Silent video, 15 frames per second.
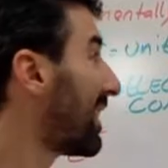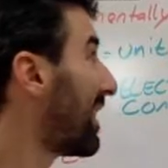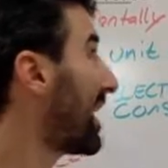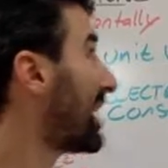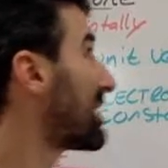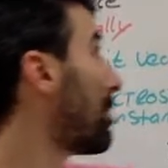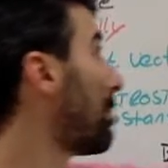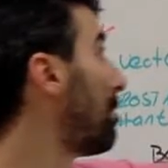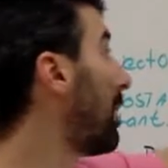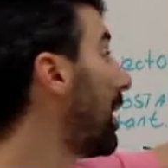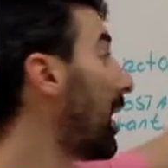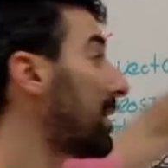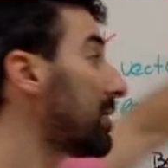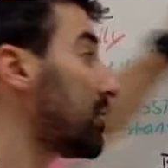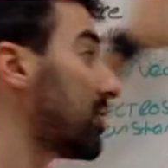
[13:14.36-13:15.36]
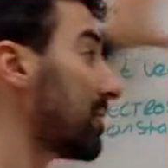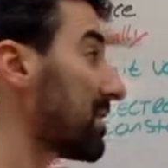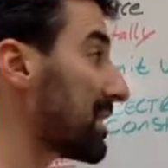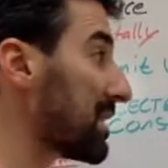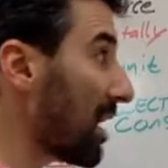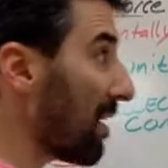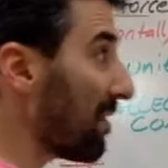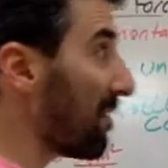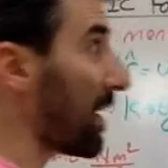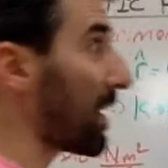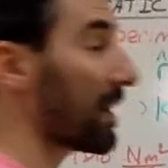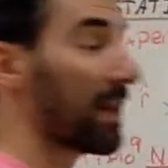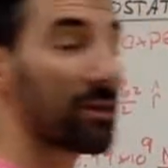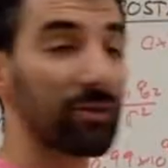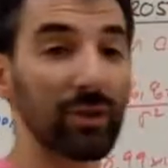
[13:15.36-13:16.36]
That is a bunch of stuff
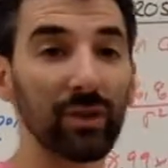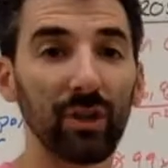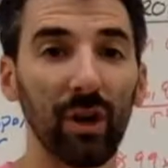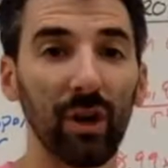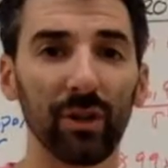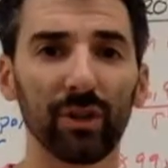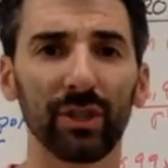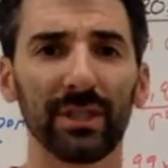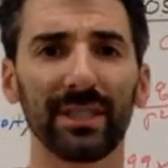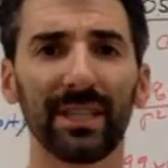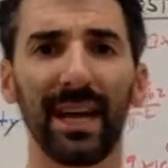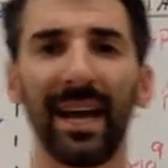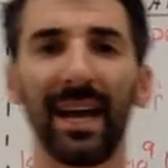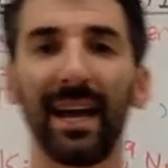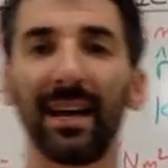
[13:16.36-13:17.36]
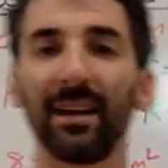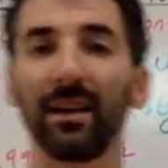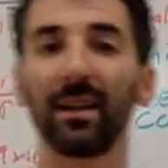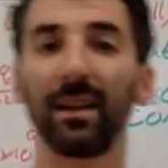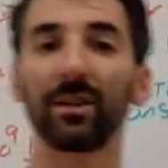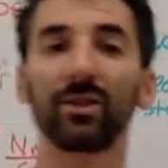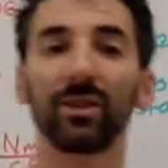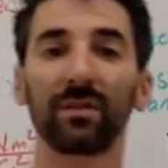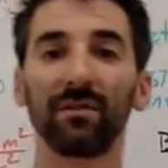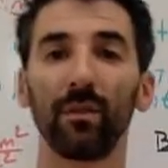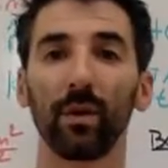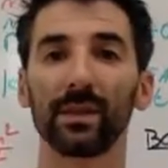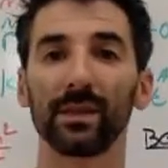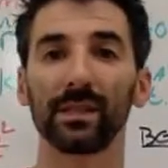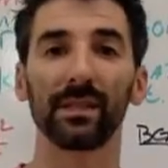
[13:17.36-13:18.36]
on electric charges and electric
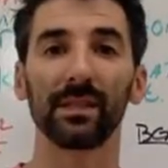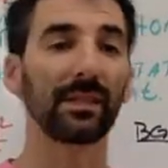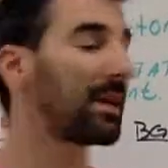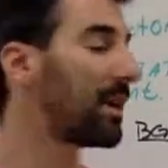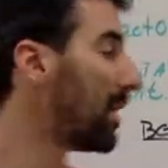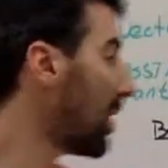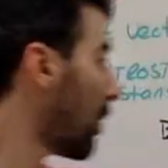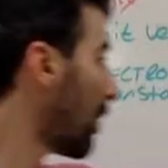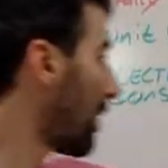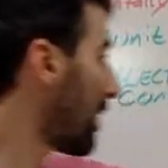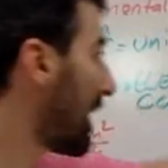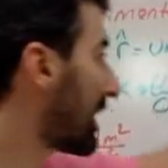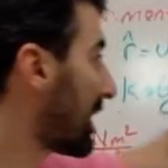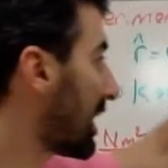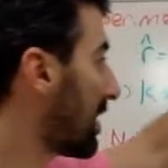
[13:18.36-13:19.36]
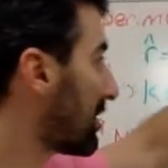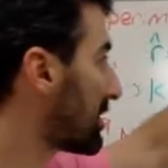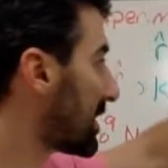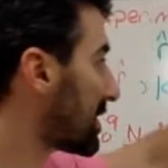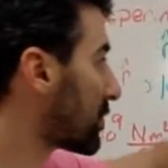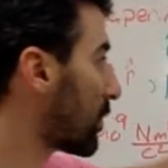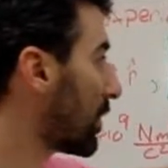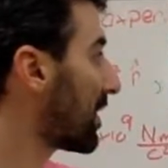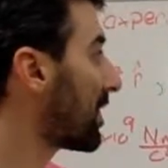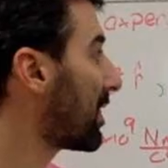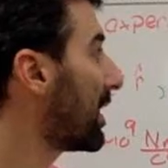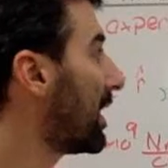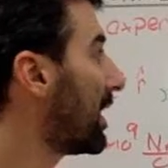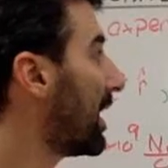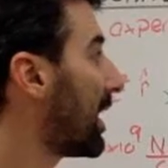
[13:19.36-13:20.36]
forces. Well, that leaves us
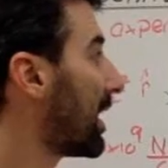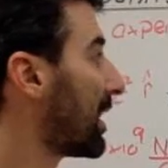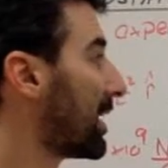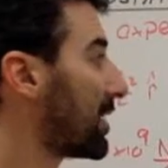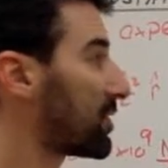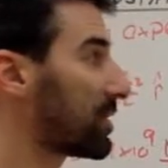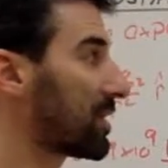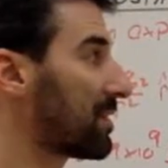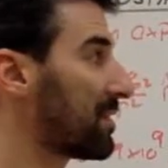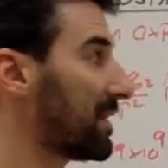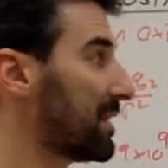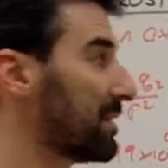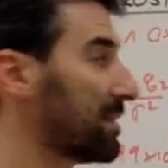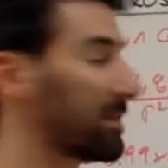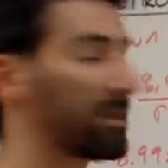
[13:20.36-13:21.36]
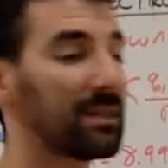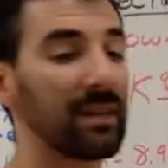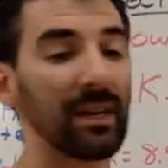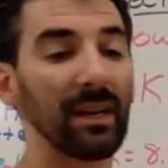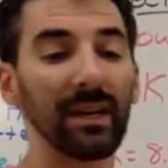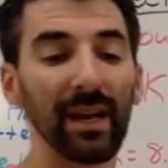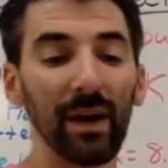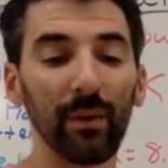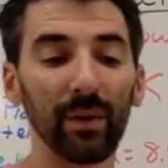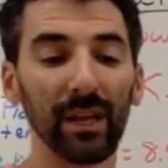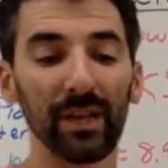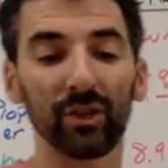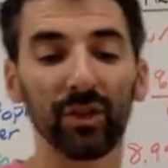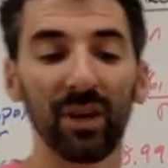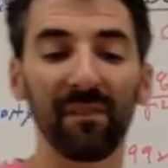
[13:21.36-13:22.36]
with an electric field. Now,
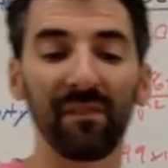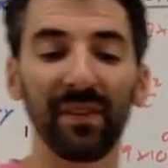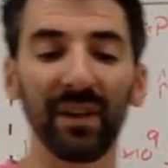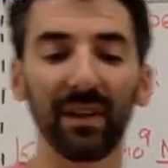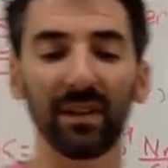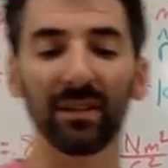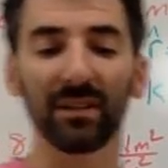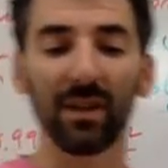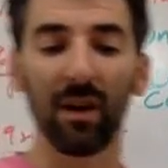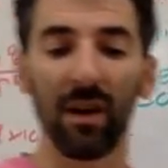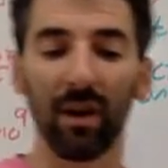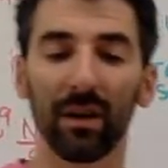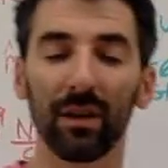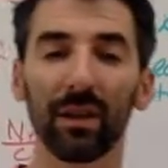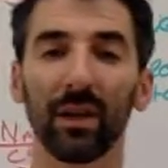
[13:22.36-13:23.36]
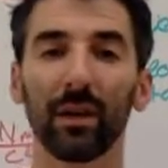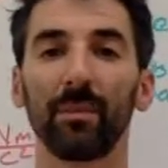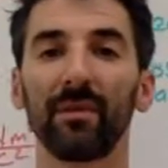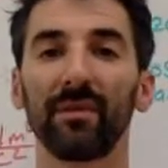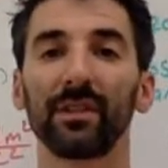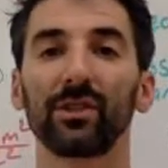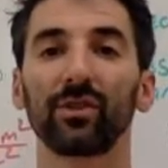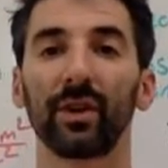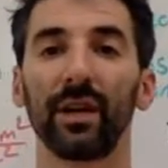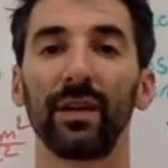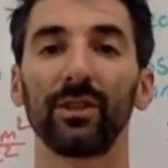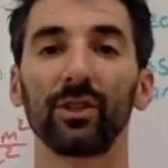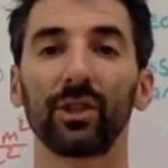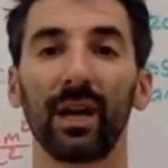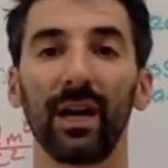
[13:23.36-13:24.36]
electric fields are a little bit of a
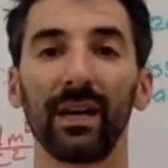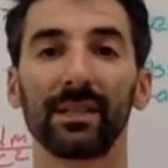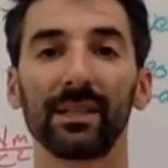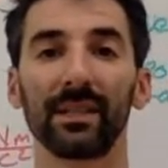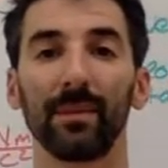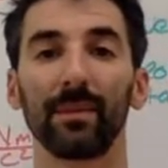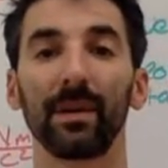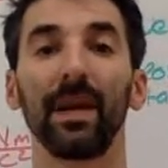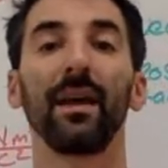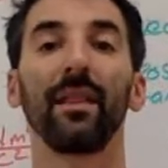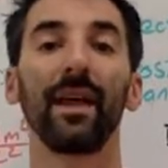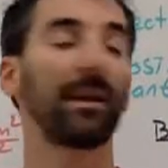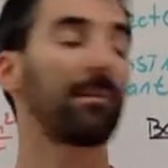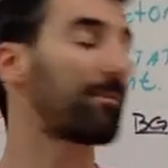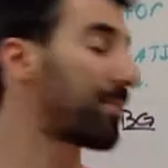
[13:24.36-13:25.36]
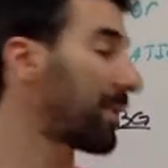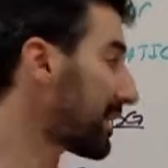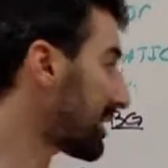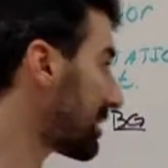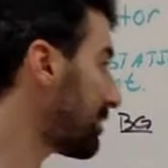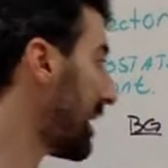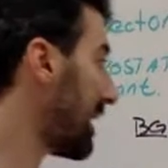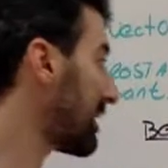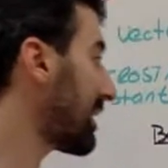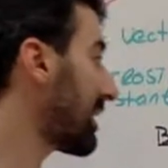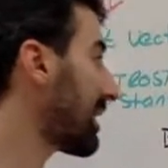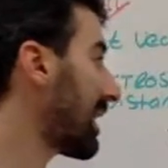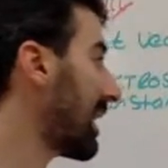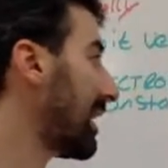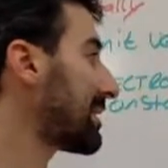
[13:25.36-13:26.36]
strange concept. That brings us back to
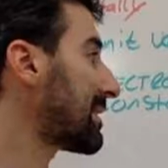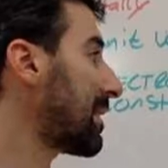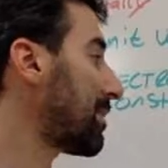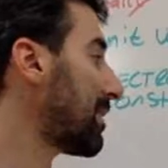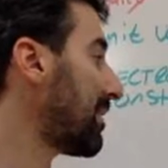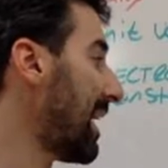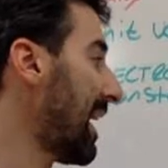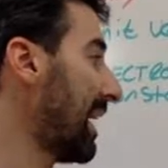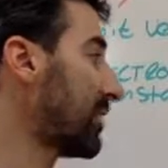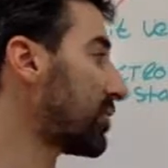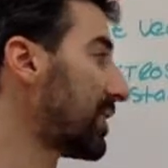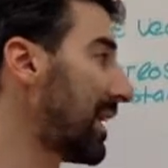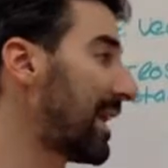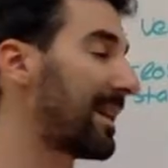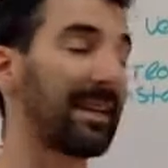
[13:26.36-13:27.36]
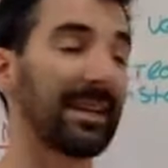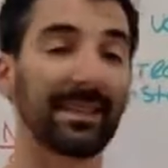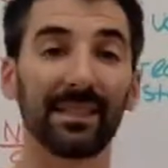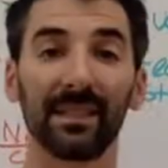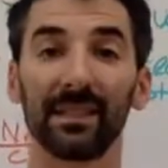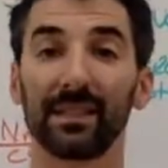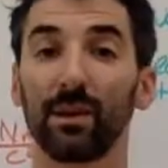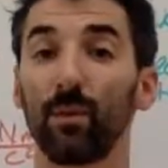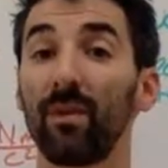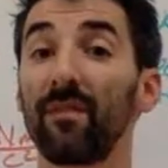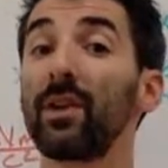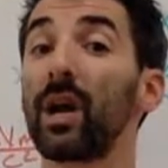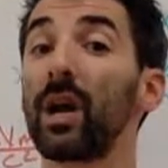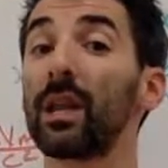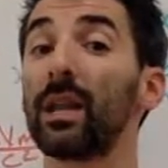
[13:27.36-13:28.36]
the concept of action at a distance. And
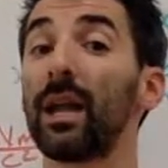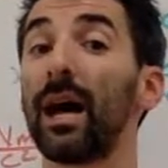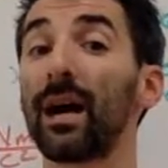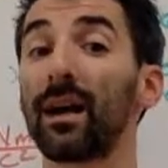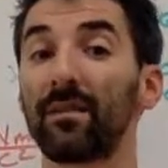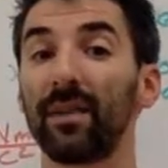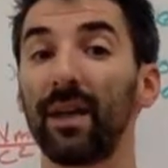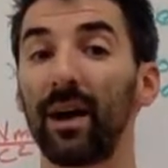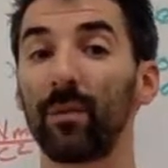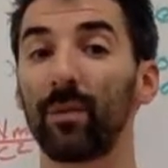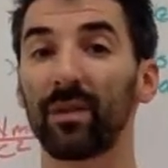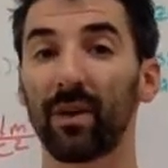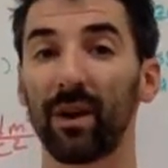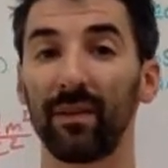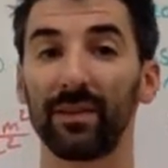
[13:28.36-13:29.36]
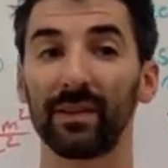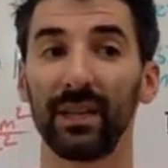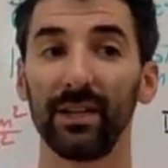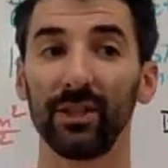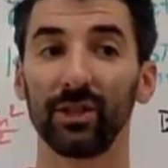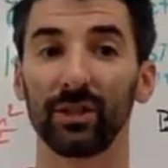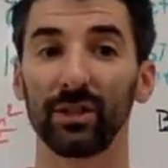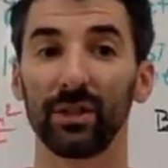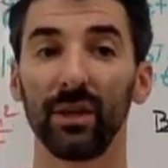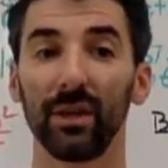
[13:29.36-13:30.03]
we've done a lot of that with gravitation.